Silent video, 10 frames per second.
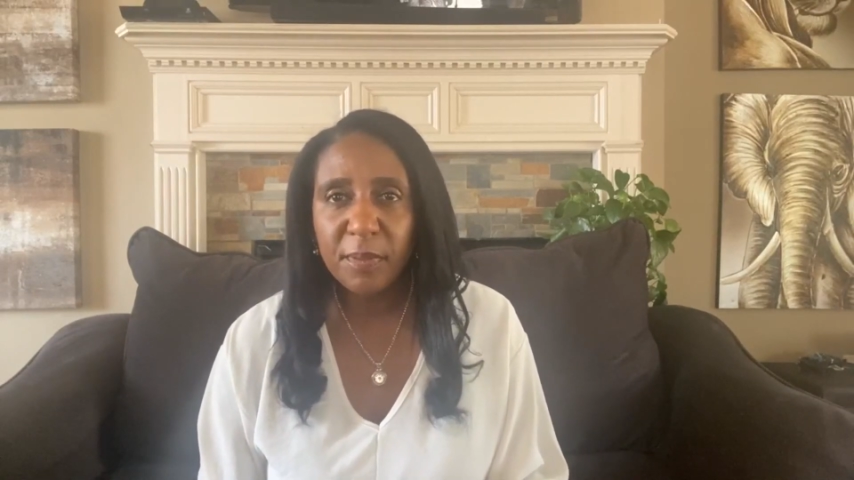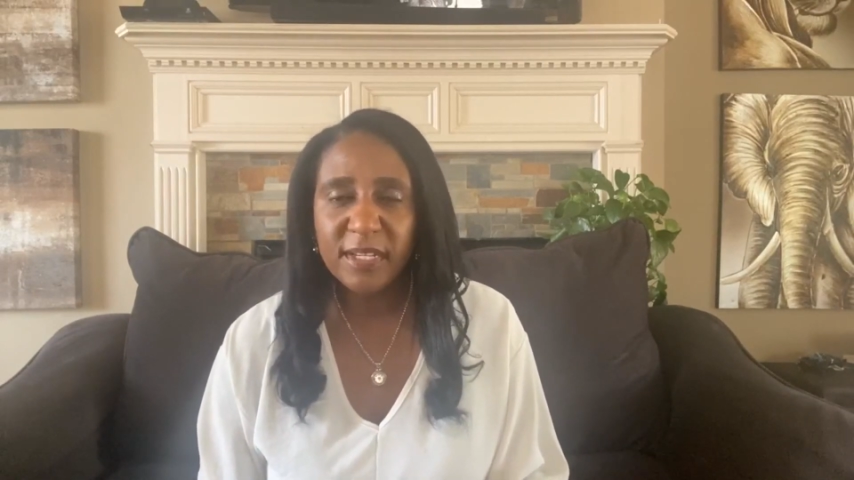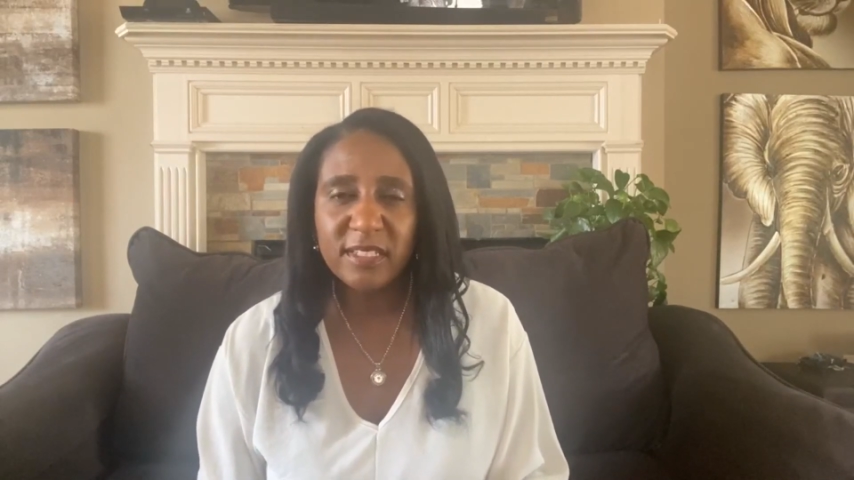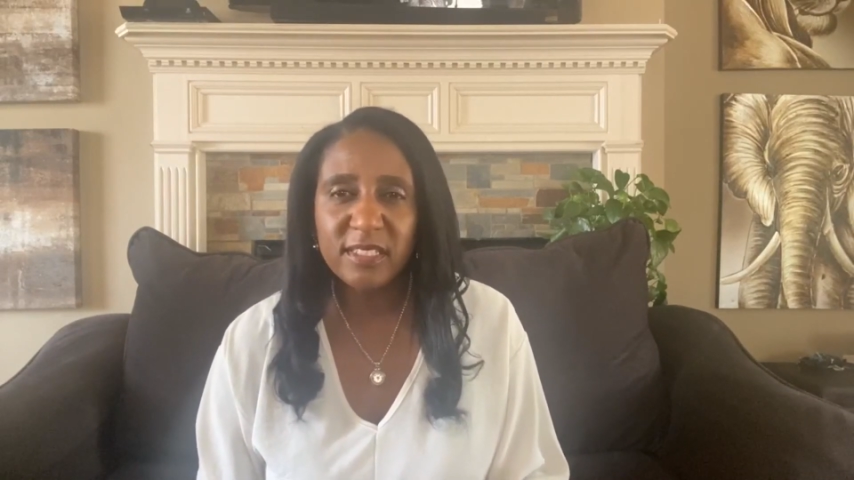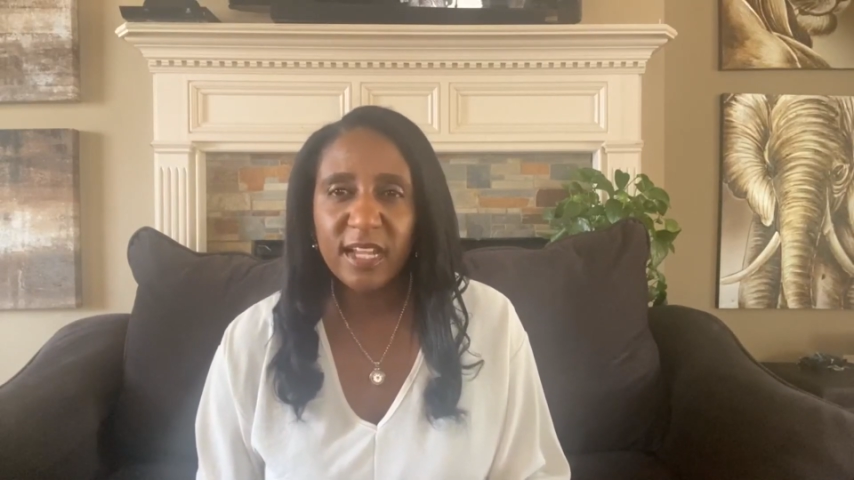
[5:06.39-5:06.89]

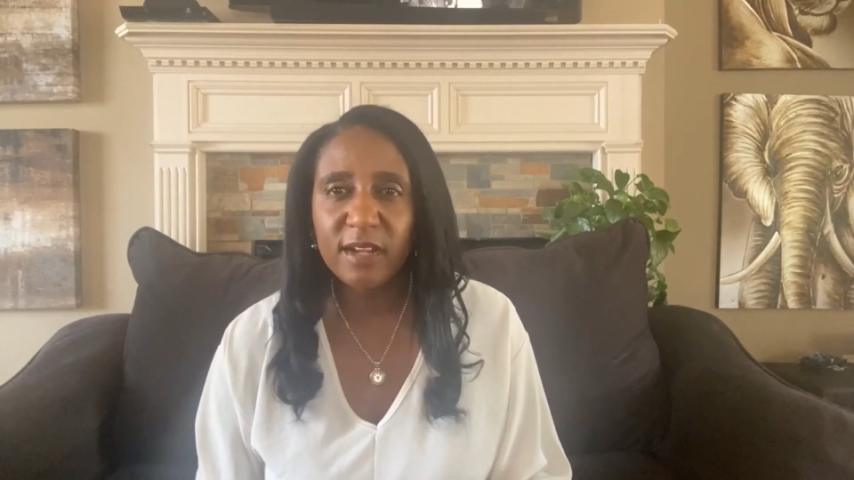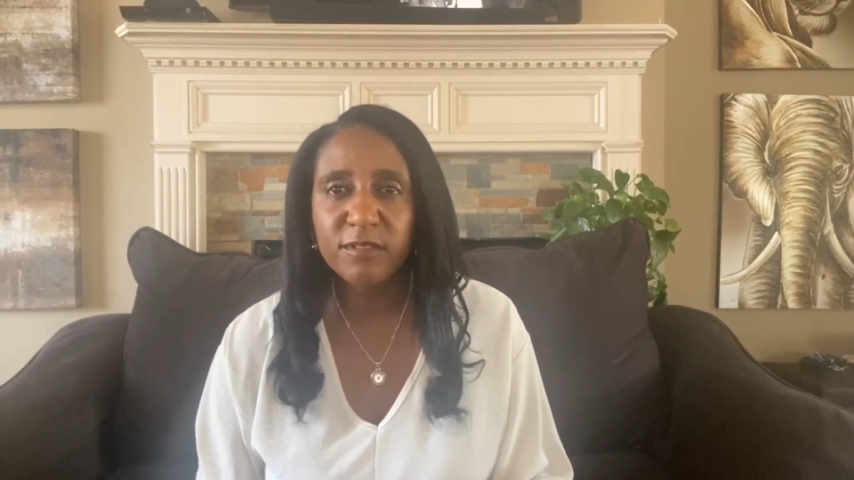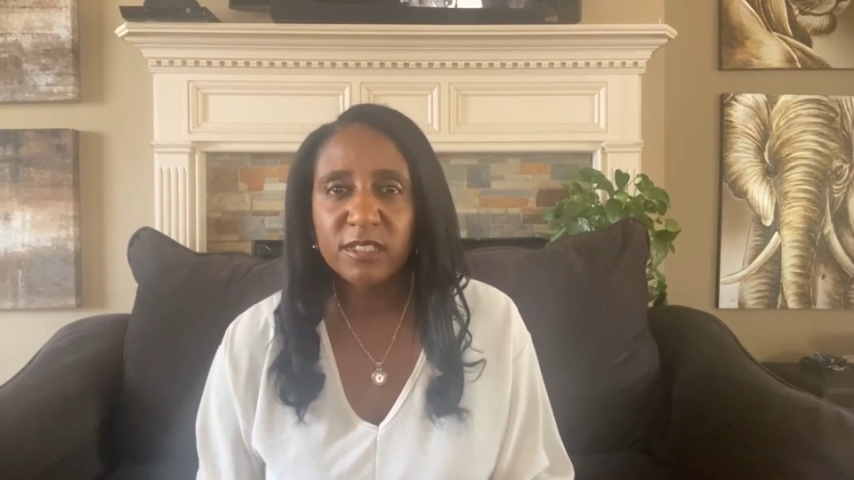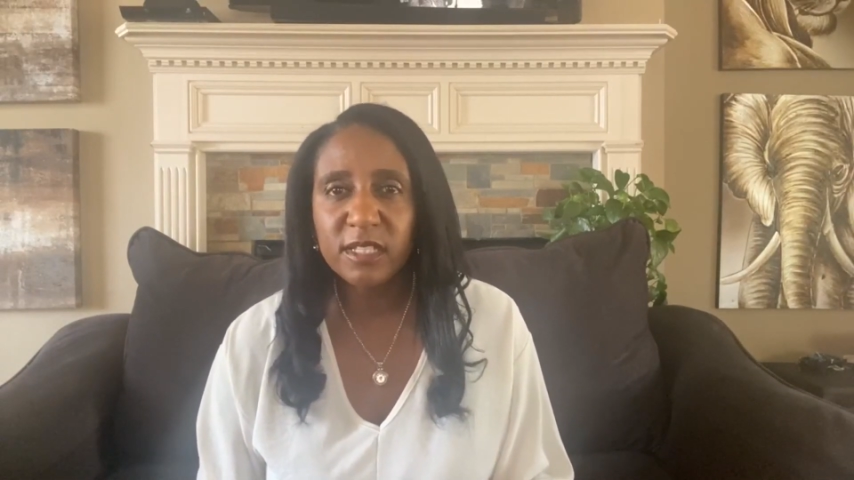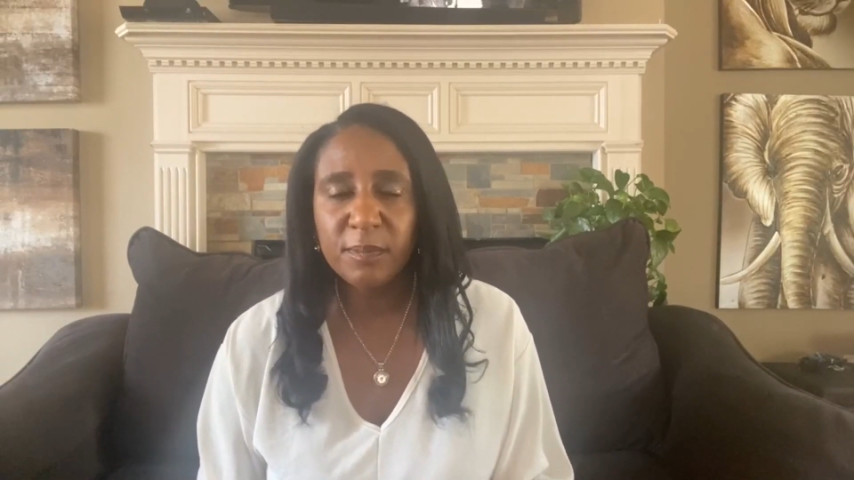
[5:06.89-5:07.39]
but instead
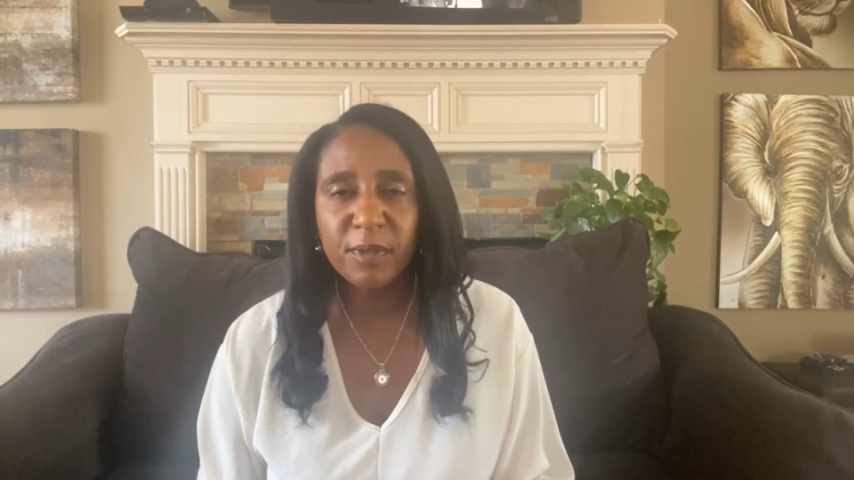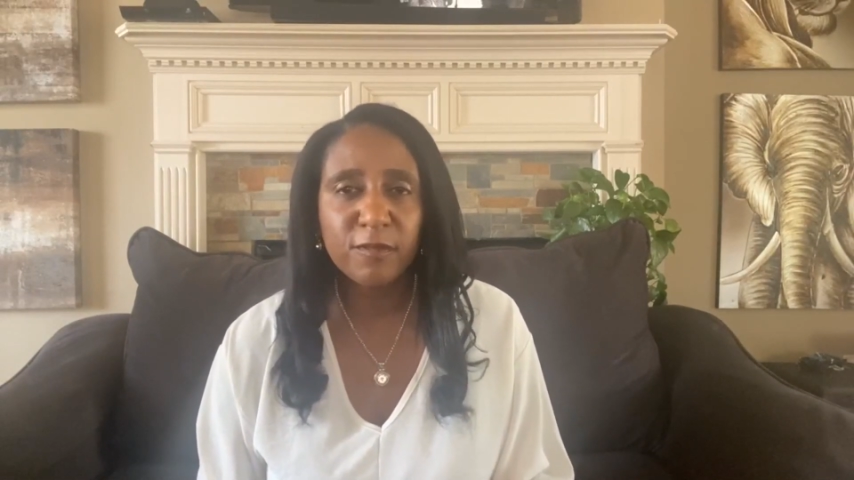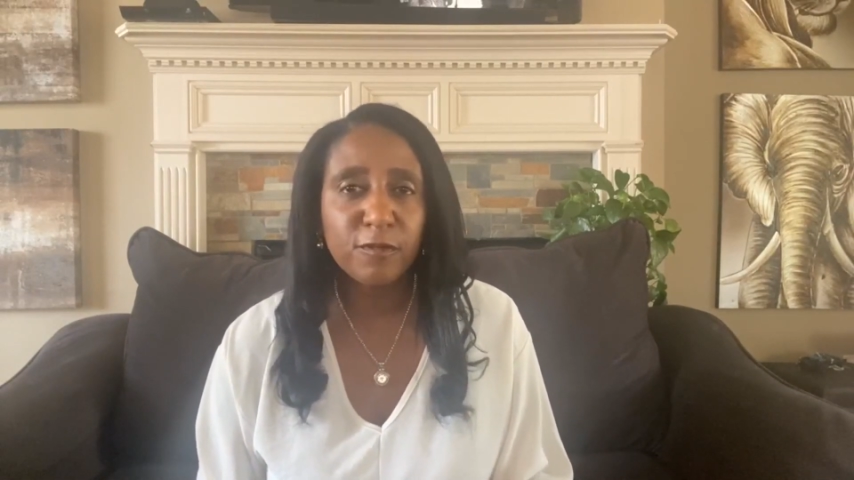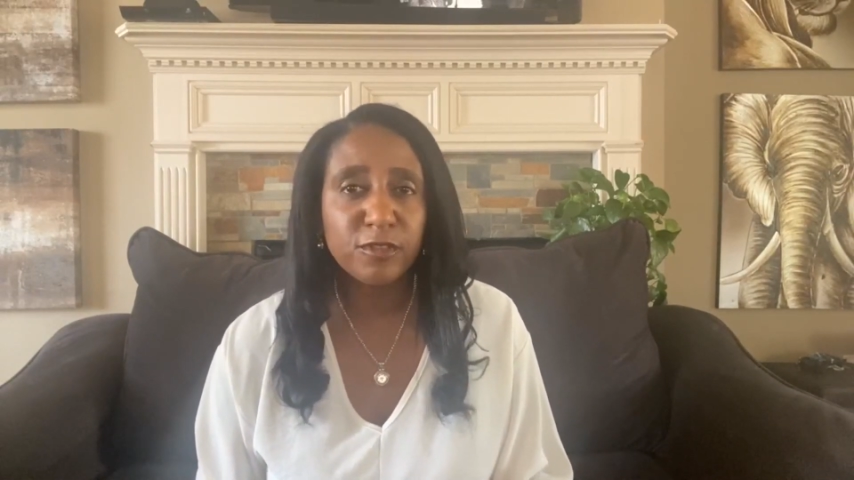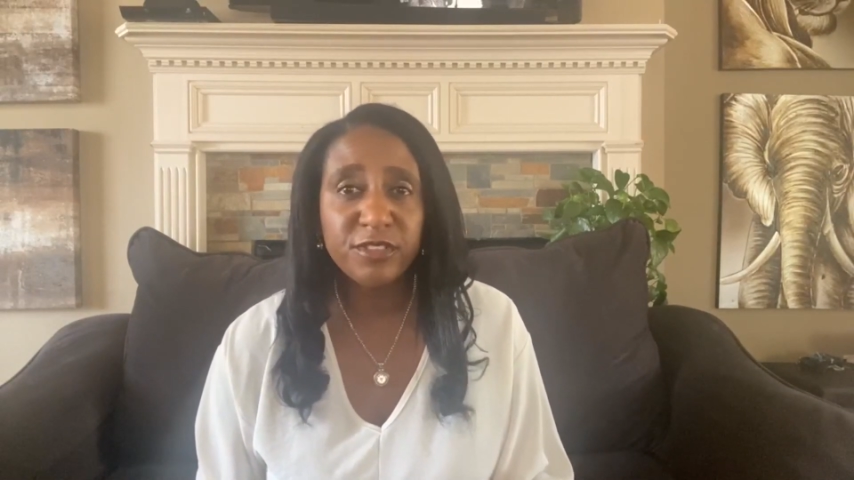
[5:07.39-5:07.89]
of sleeping for